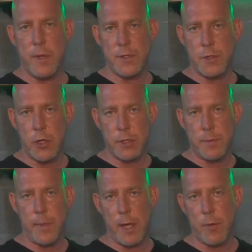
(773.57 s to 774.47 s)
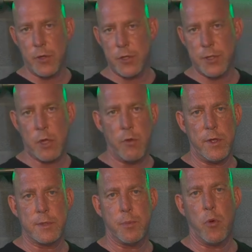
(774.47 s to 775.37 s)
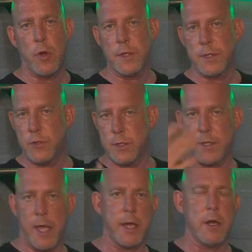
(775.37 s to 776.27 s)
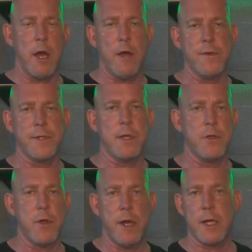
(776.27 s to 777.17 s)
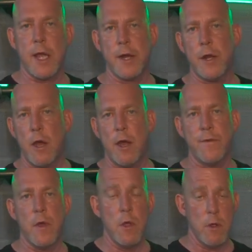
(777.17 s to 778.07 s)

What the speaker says: it's good to be able to just go these points and just take it off instead of trying to cut it off